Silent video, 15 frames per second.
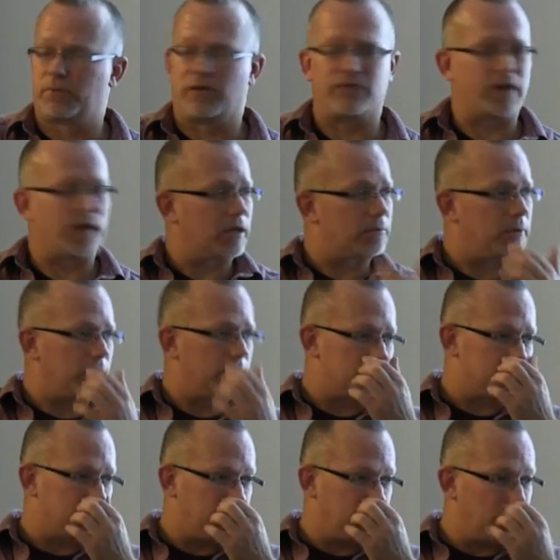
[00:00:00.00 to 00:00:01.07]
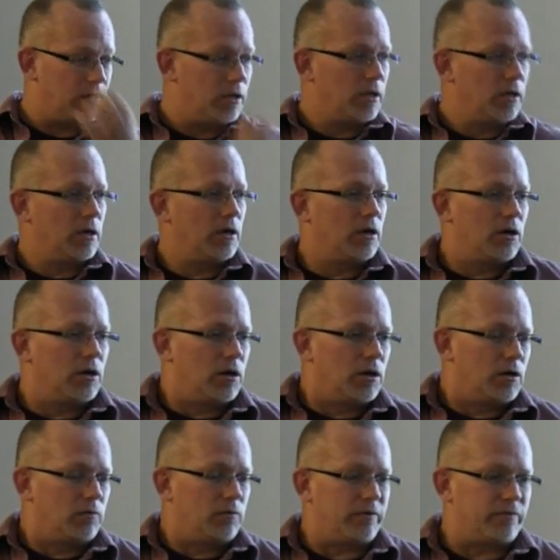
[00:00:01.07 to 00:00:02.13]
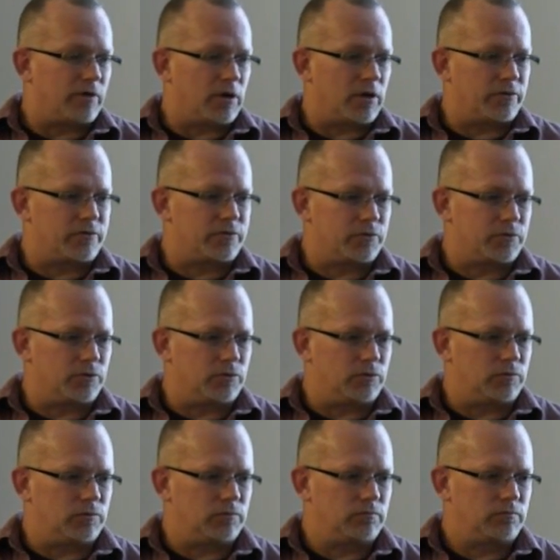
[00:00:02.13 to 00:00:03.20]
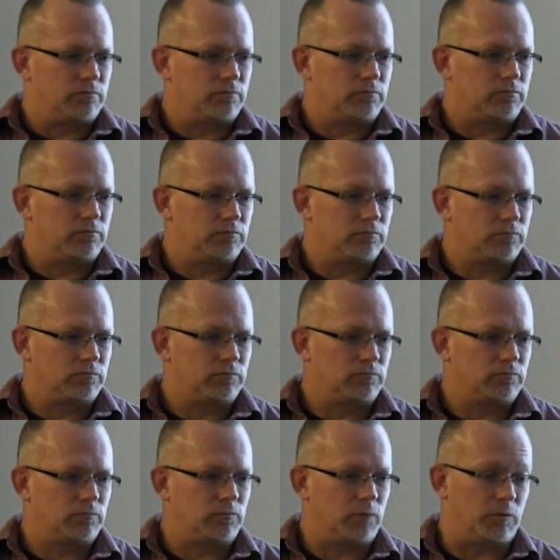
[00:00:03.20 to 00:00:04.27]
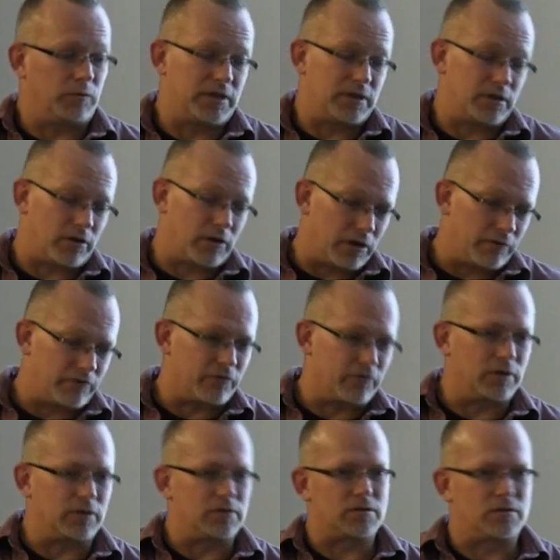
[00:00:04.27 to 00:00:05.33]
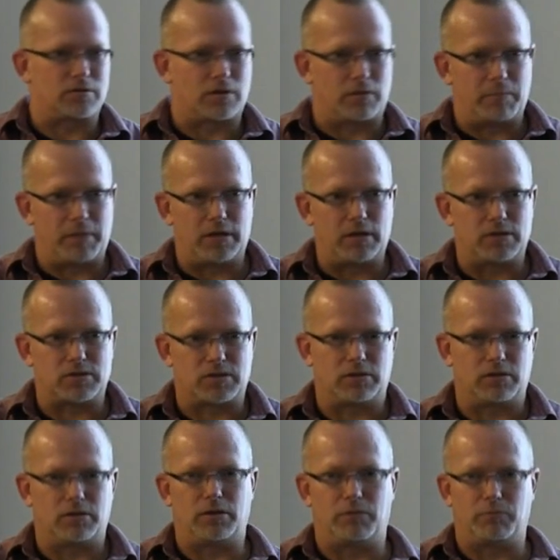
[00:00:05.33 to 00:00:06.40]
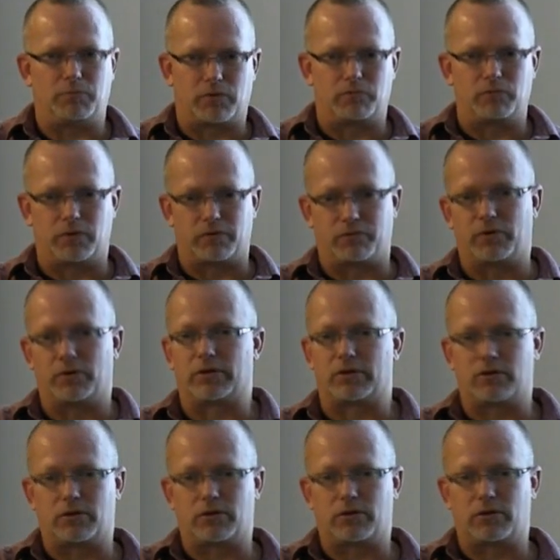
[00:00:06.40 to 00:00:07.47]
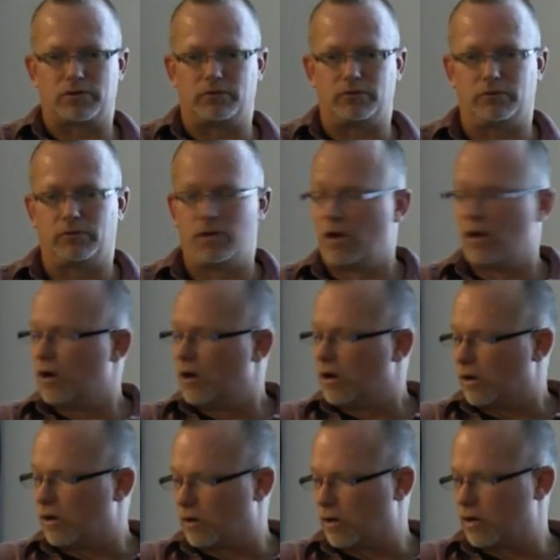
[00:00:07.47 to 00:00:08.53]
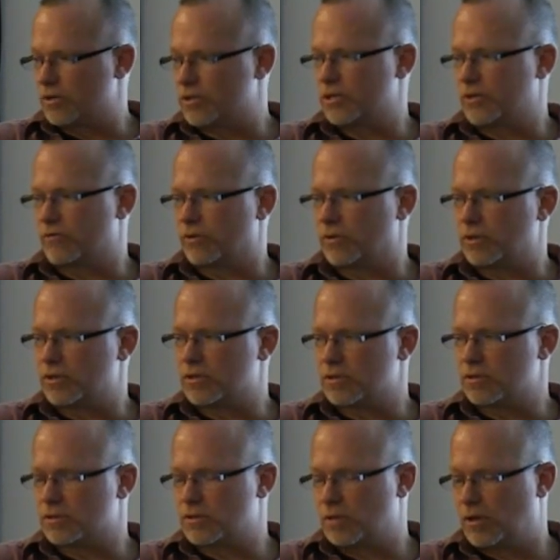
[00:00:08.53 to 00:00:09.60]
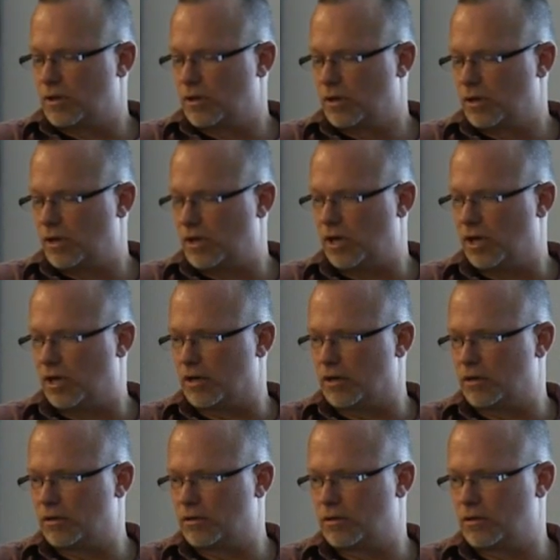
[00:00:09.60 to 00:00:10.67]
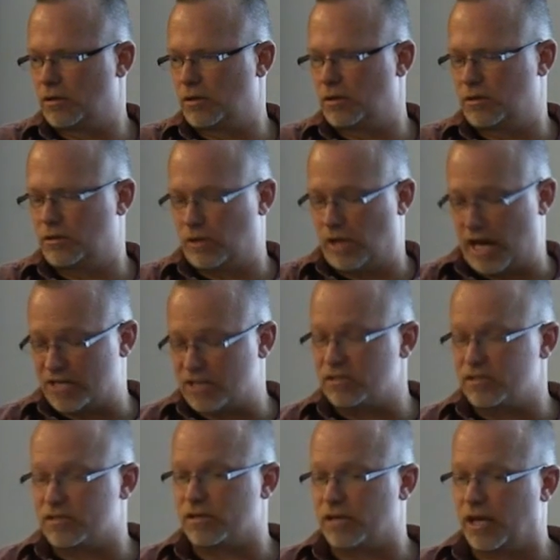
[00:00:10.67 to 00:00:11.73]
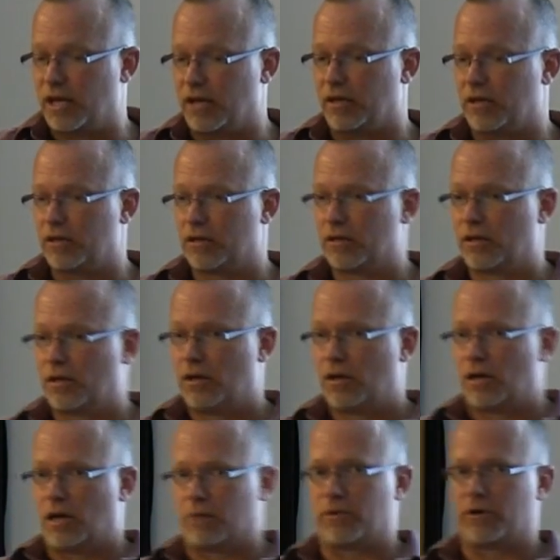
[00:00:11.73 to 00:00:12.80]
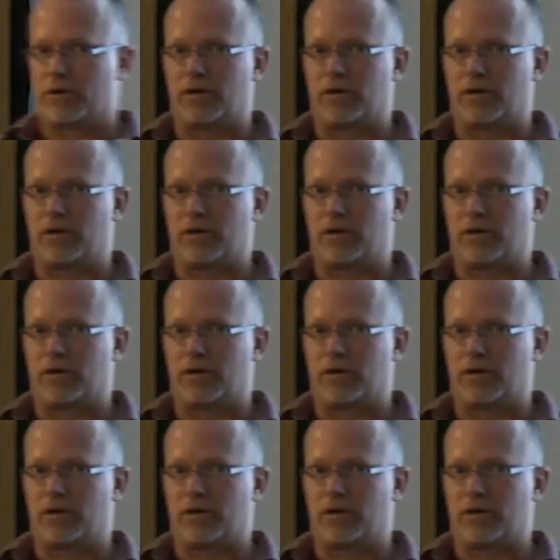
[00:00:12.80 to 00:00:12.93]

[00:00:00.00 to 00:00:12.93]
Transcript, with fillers: of CakePHP. We've gone through, well, we did our alpha releases, our betas, and, and we're, we're really close to our RC releases. And actually today, I'm going to